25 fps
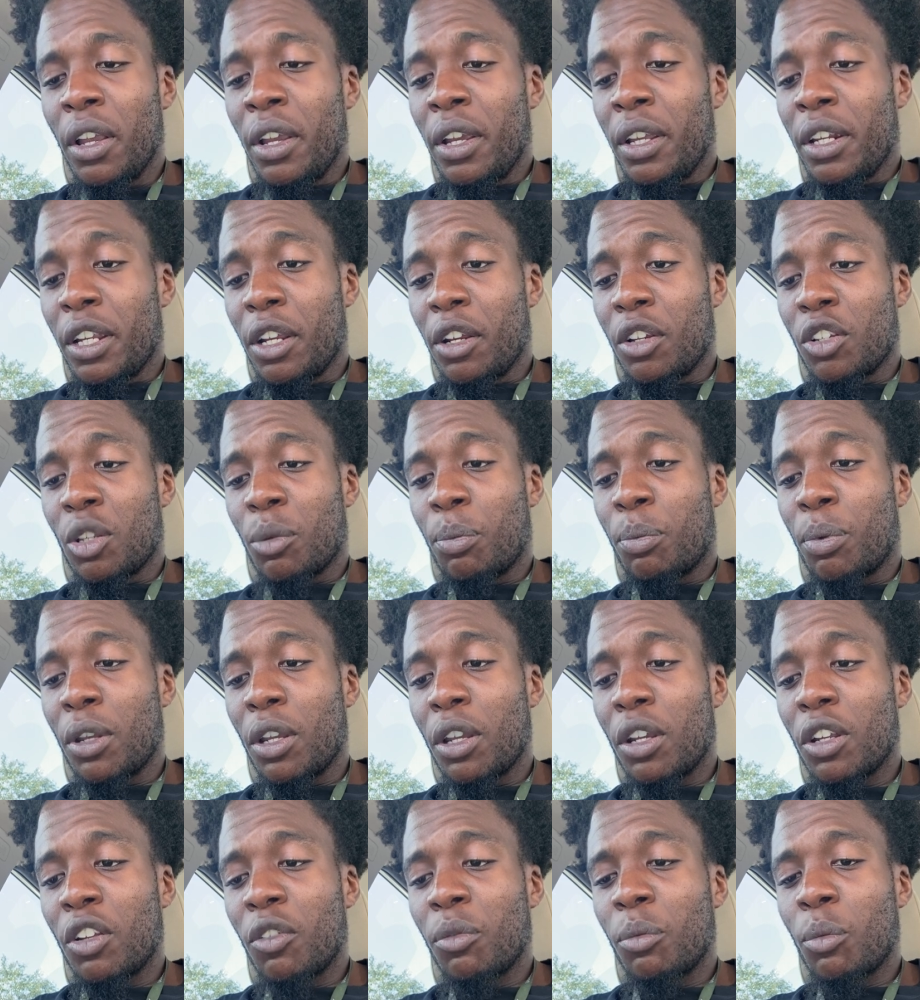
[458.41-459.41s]
There was a
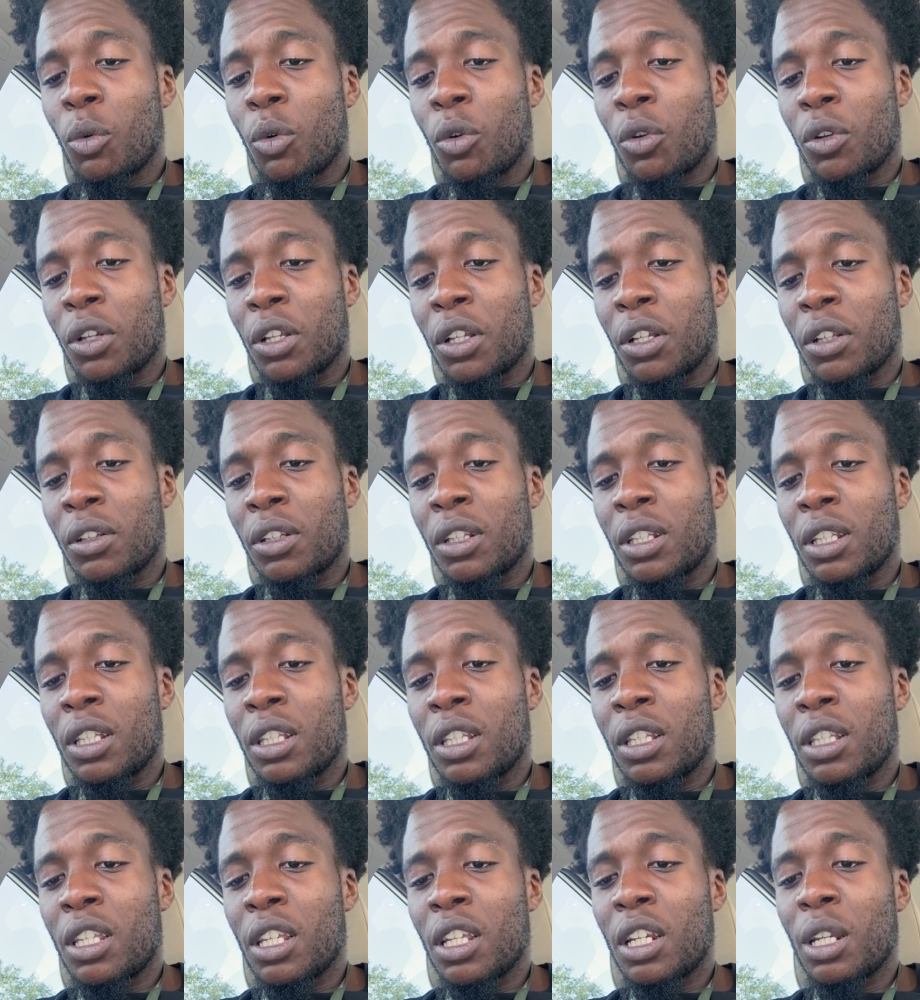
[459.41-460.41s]
period of mourning,
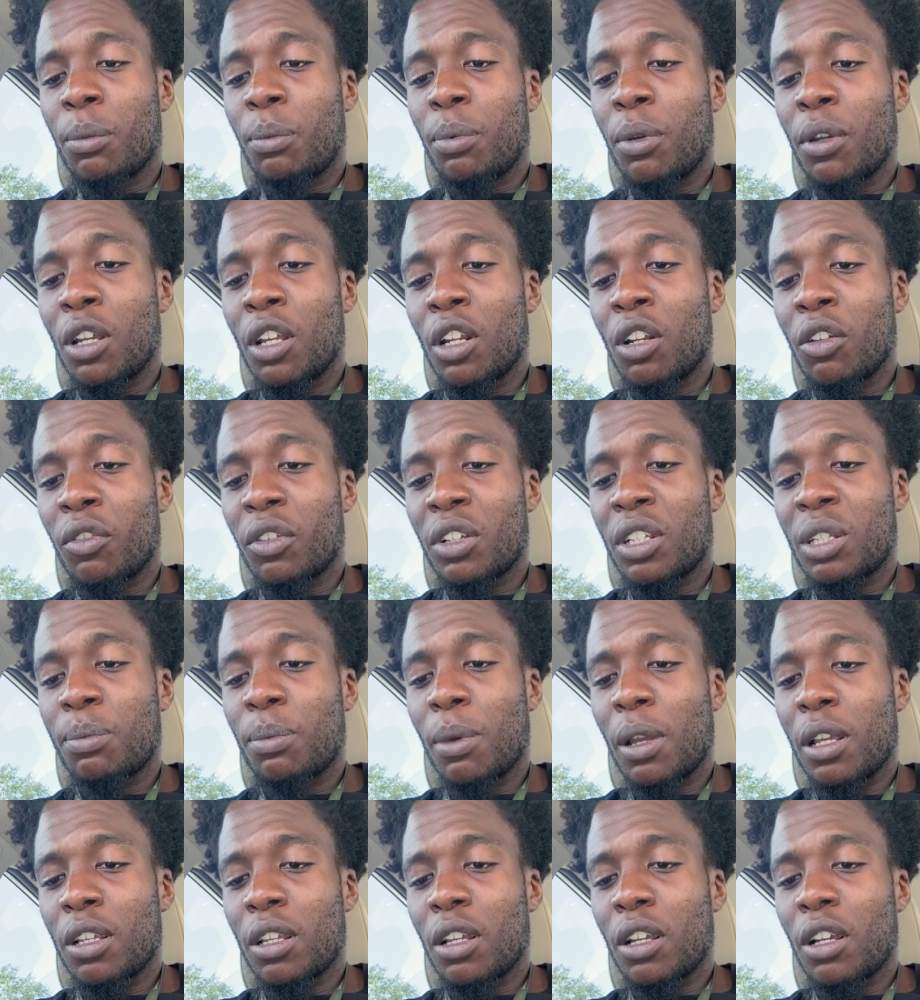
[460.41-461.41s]
then a period of
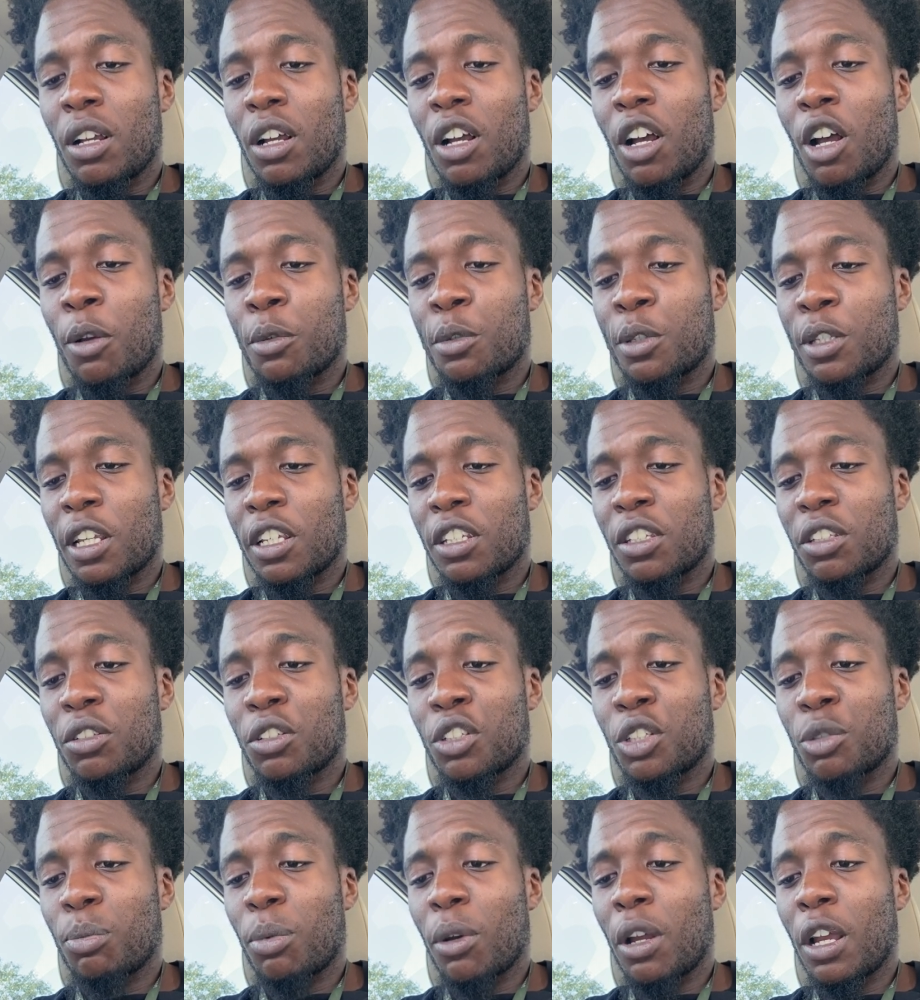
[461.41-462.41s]
obsessively
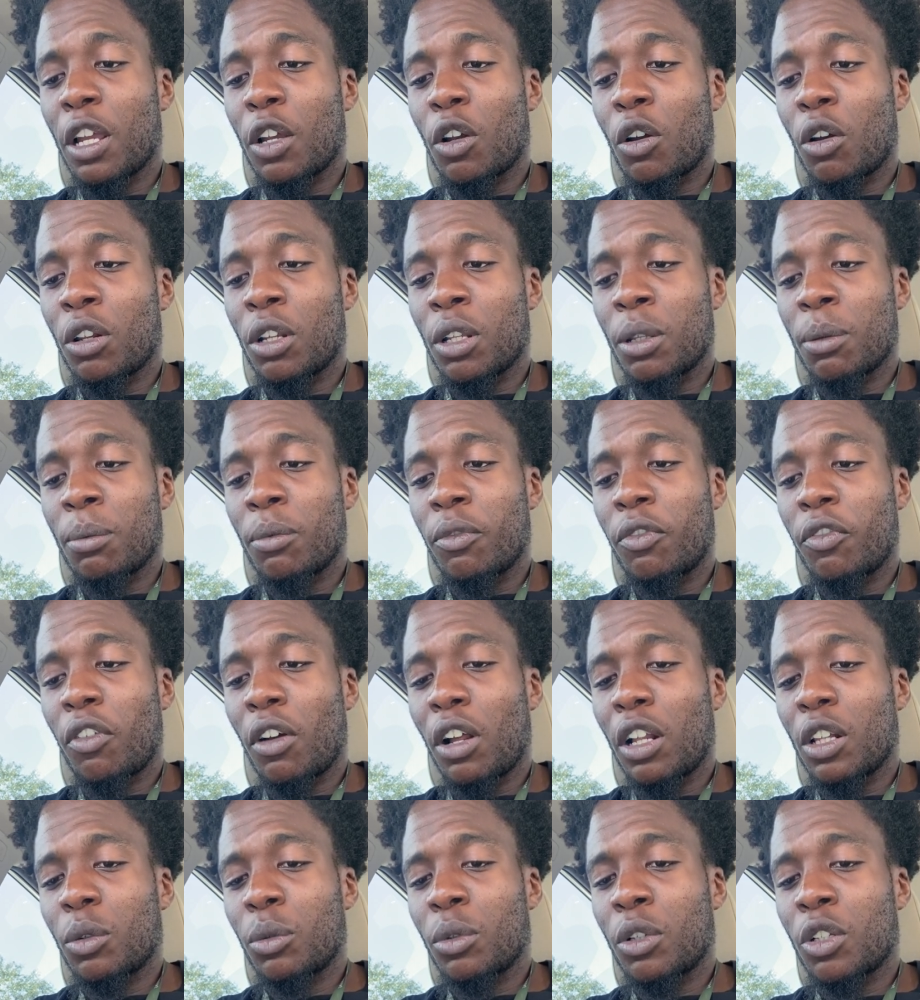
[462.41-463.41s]
spying on him,
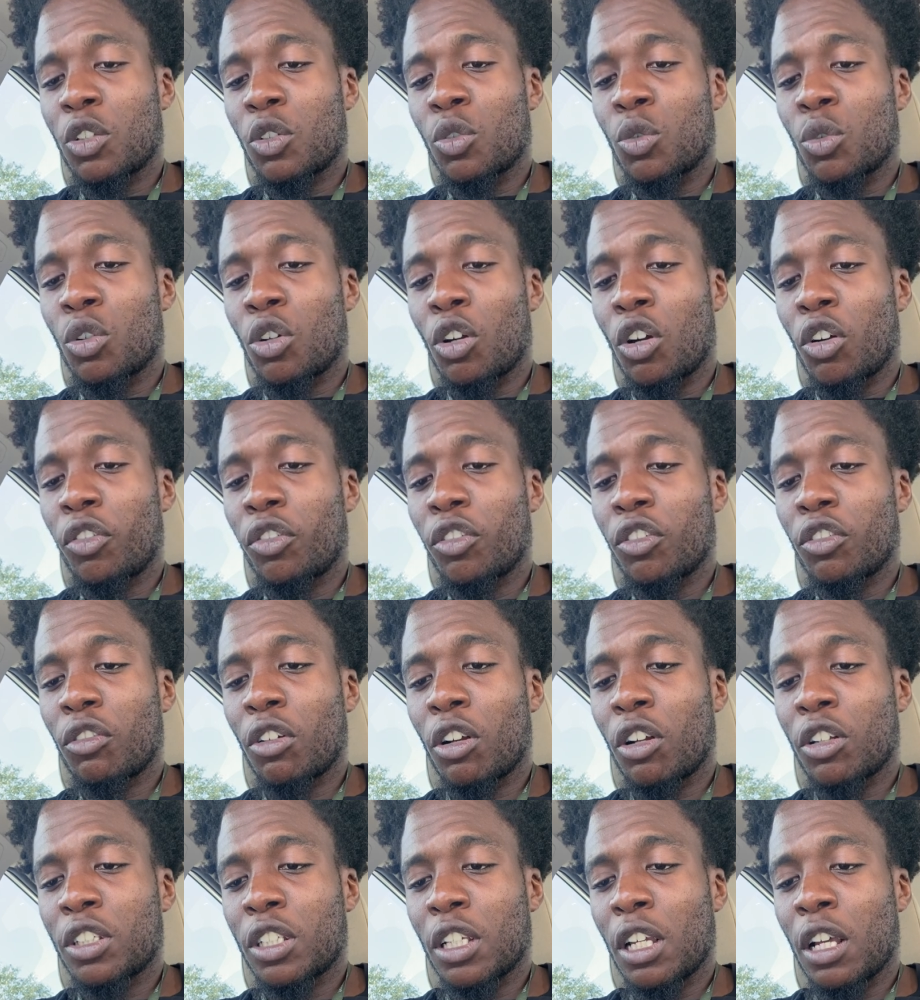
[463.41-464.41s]
following his new girlfriend
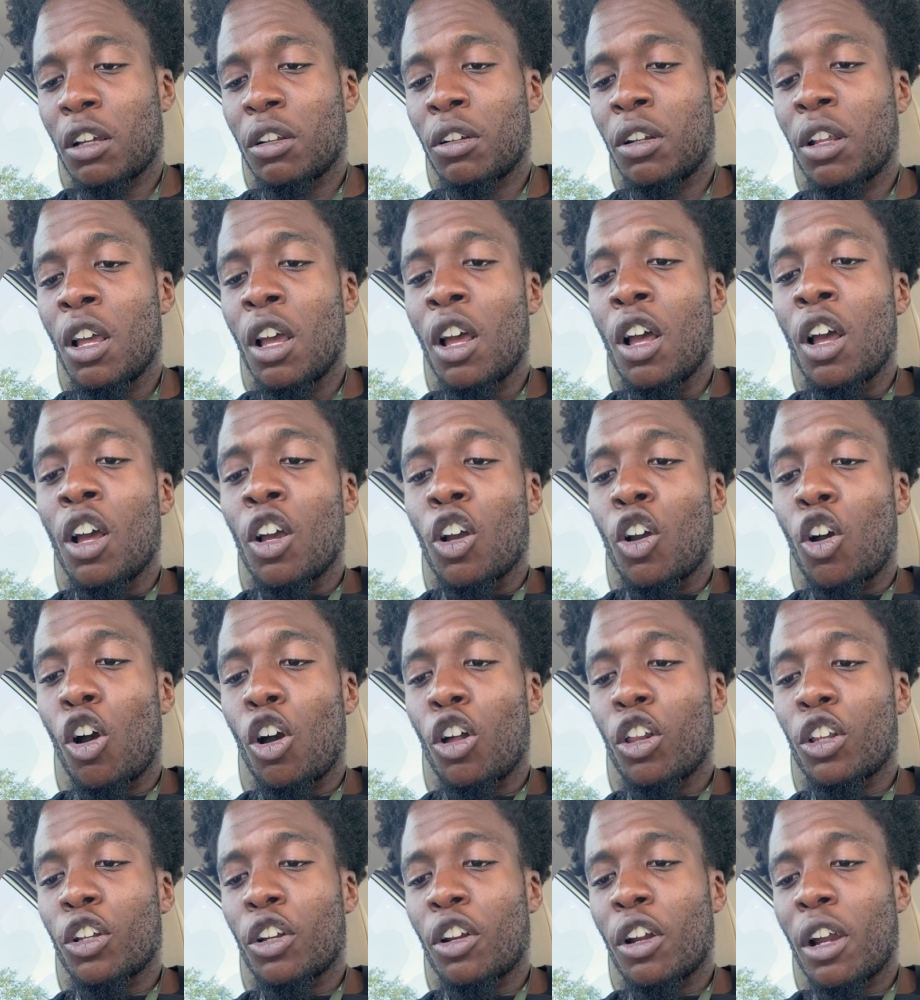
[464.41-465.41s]
around town,
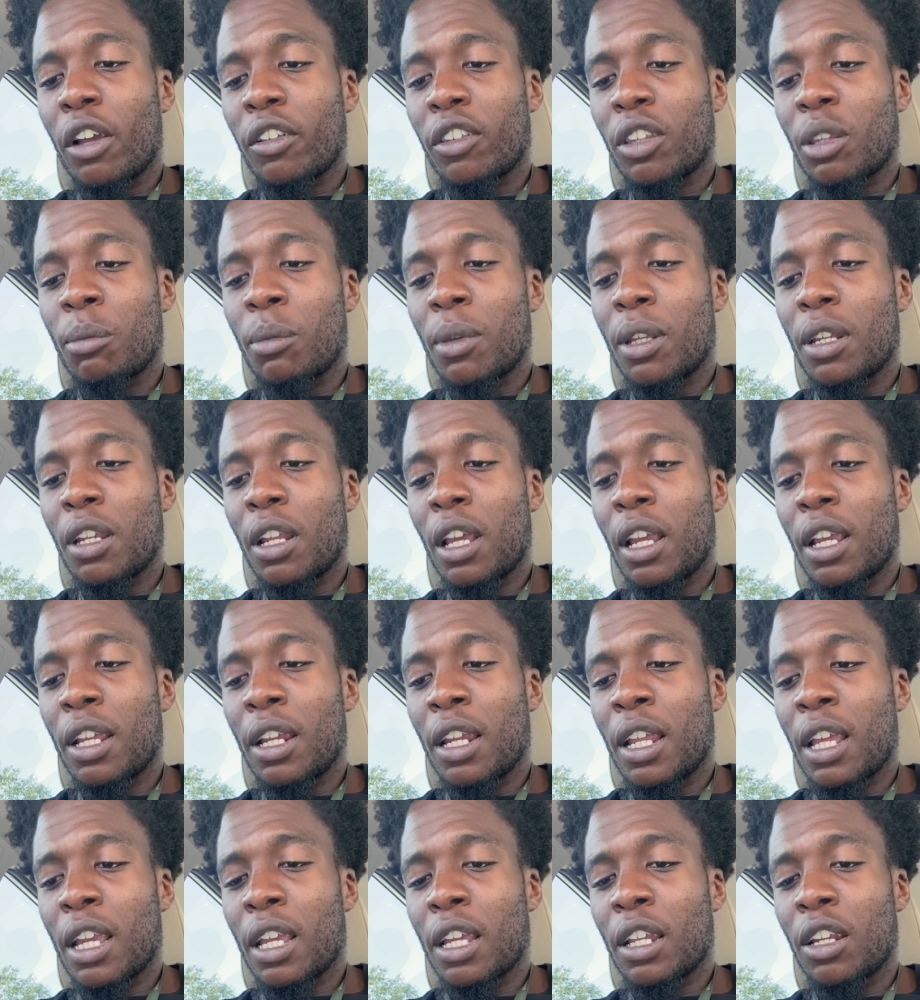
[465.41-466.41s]
calling her after midnight and
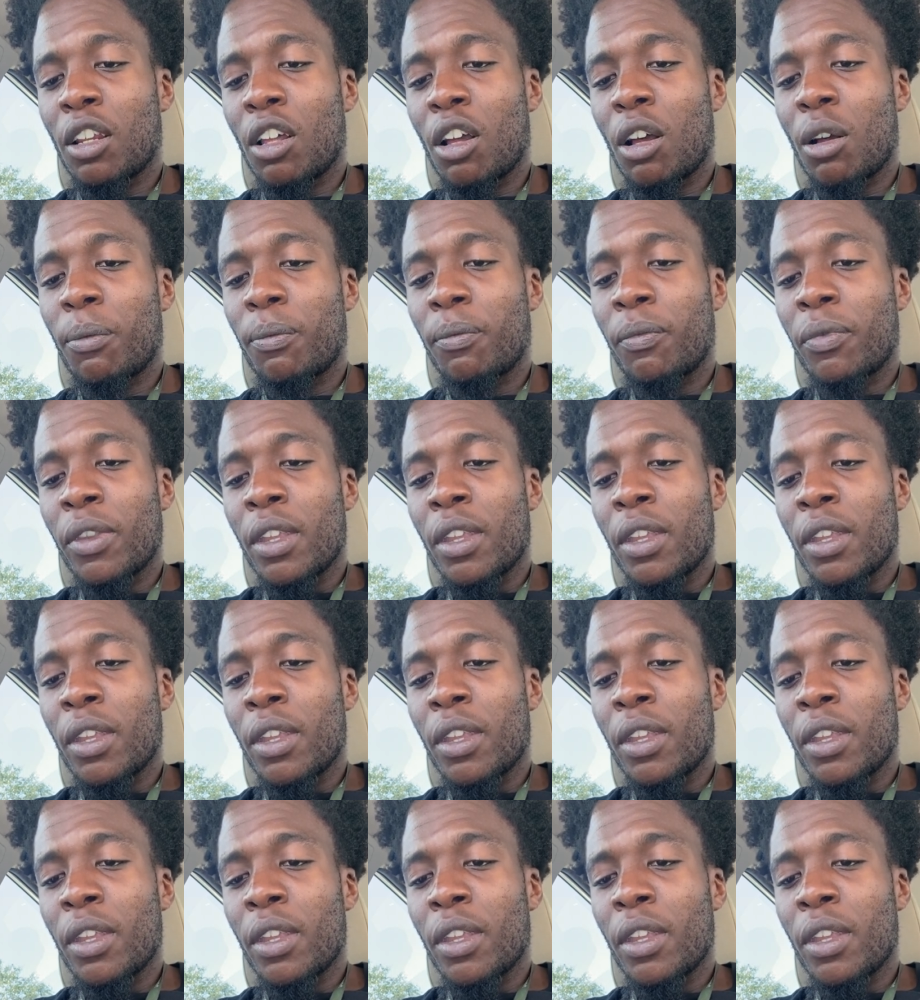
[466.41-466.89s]
hanging up.